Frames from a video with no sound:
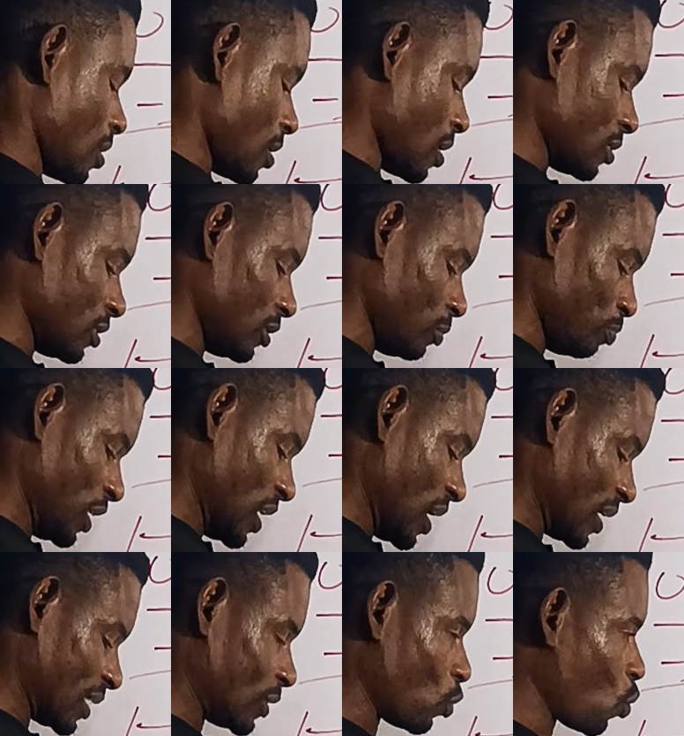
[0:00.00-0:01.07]
the
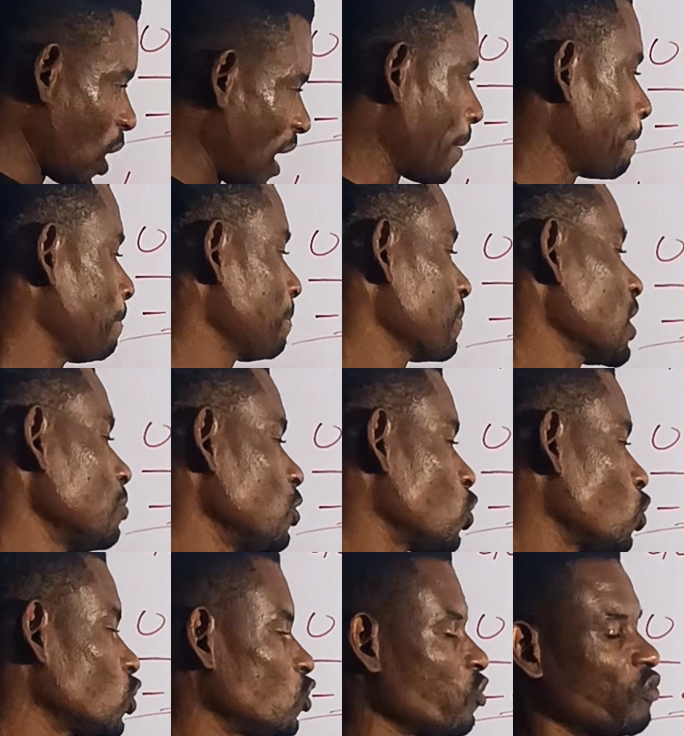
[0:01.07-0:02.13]
penalty. Why?
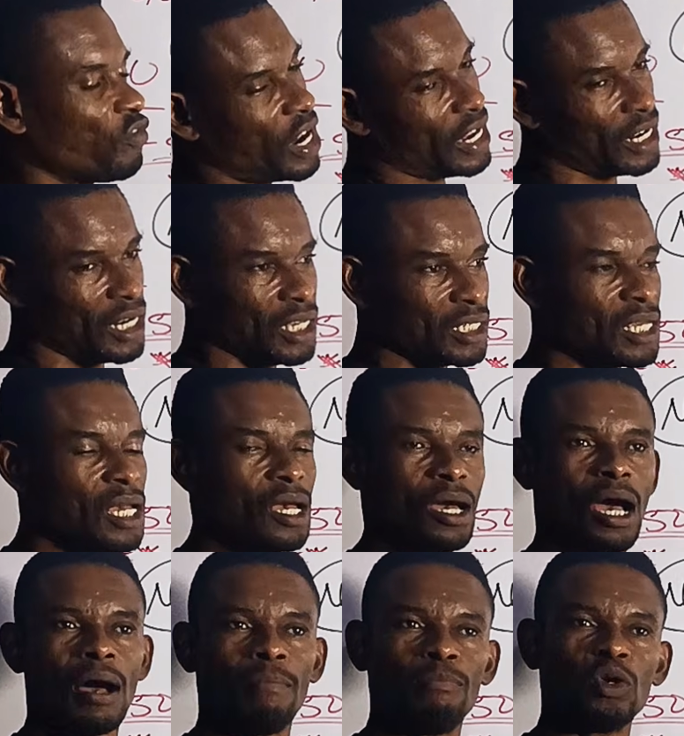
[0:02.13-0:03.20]
Because you file late.
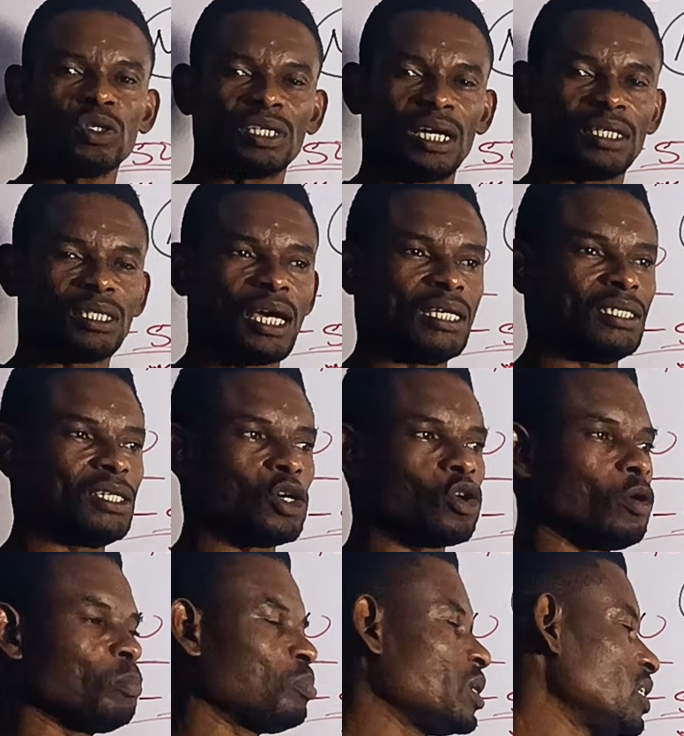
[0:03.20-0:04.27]
And most of the time, the
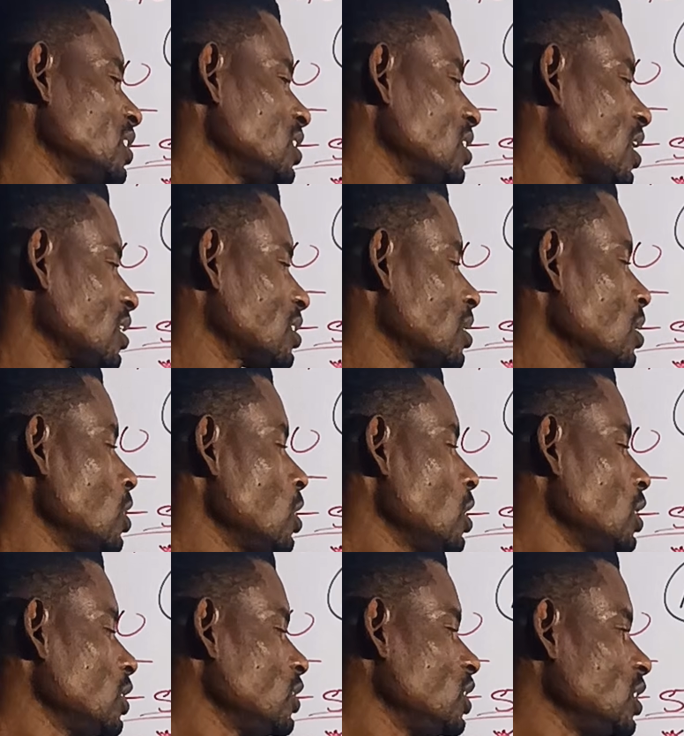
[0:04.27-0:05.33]
complaint is that
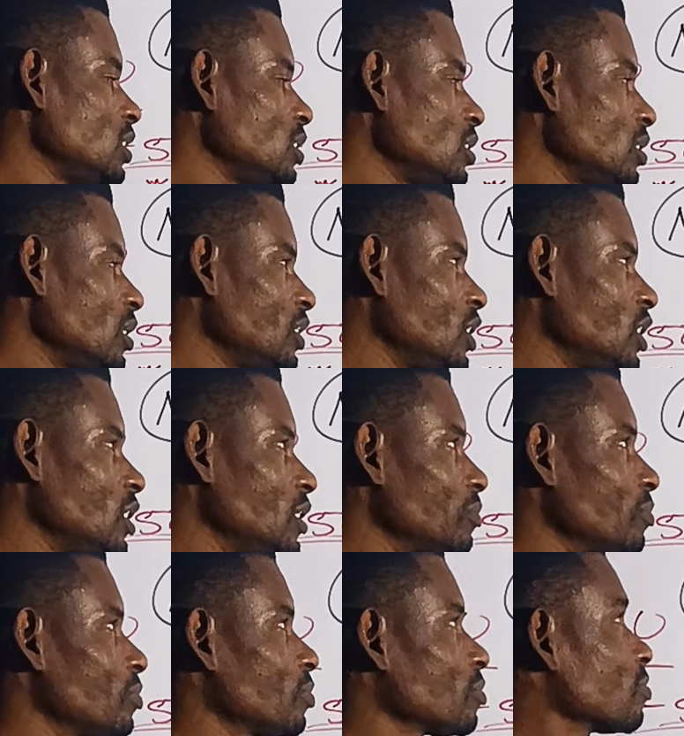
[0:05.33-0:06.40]

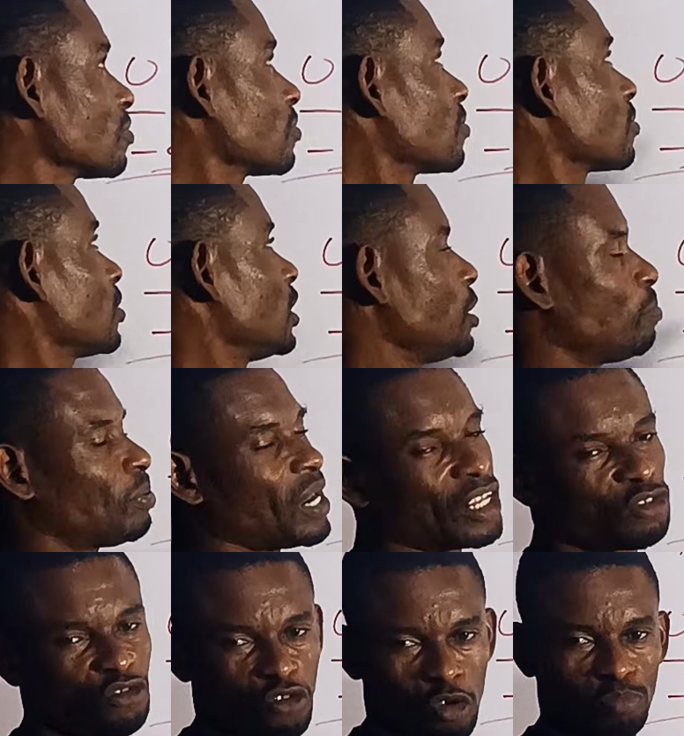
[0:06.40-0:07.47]
the
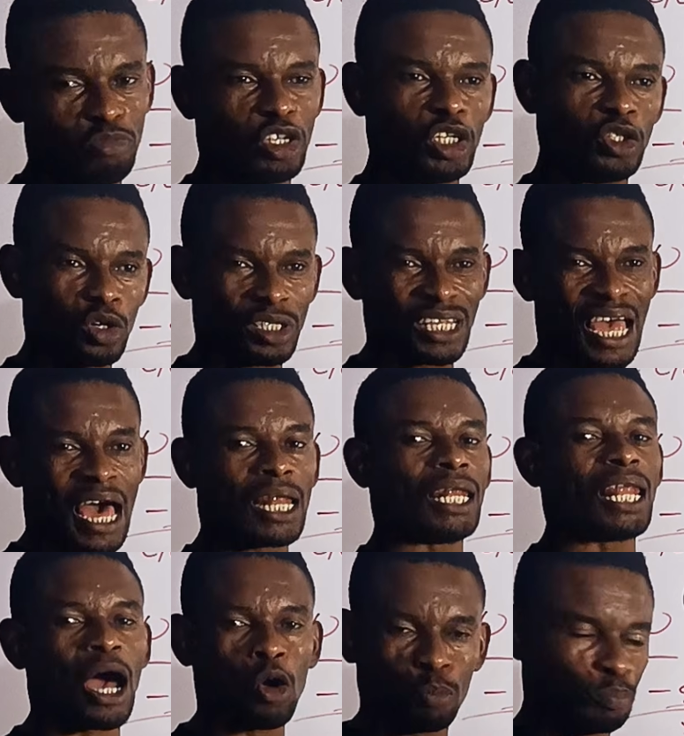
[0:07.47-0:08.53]
platform did not
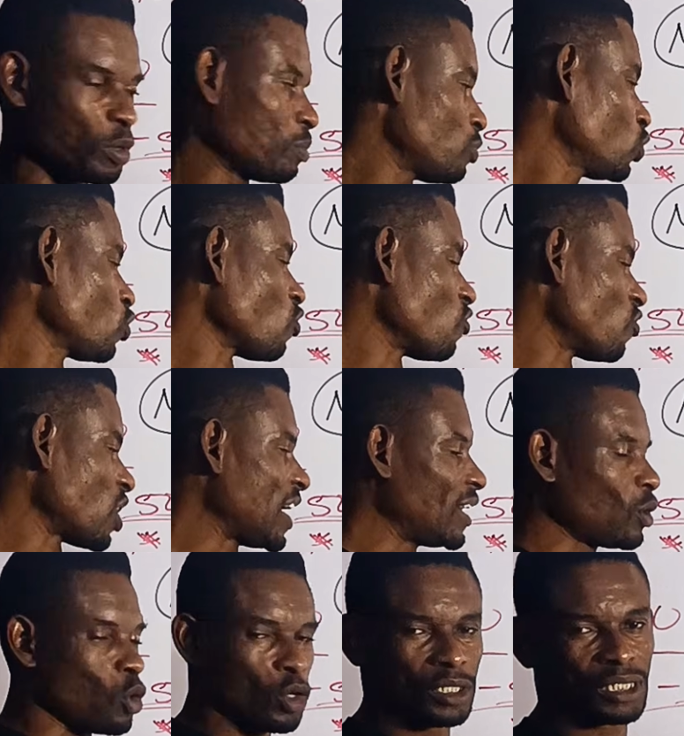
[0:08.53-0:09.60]
allow people to
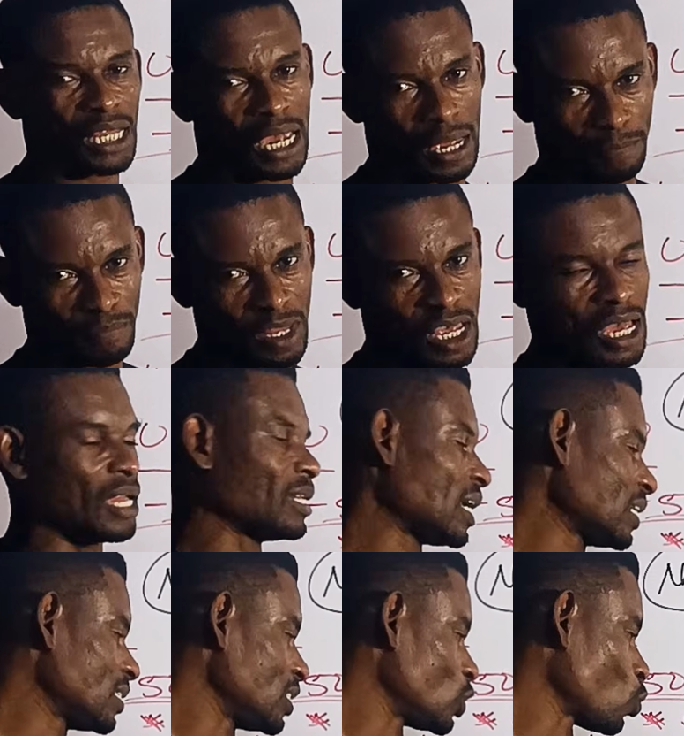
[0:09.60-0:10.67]
file on time, and
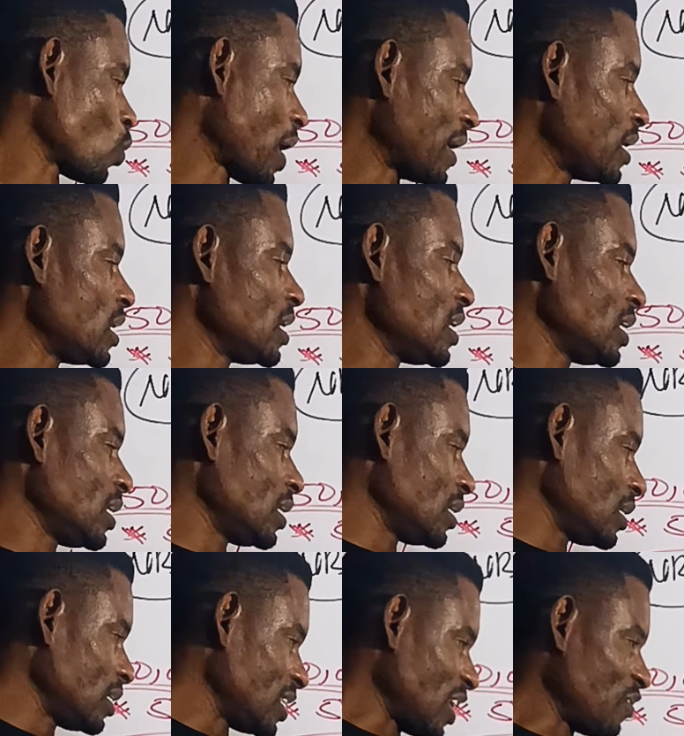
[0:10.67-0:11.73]
that is why
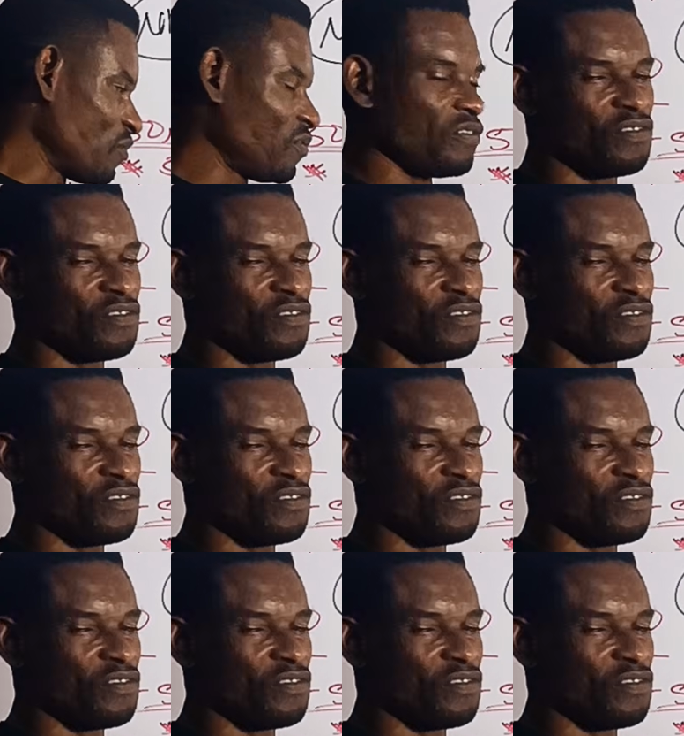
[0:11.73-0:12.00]
they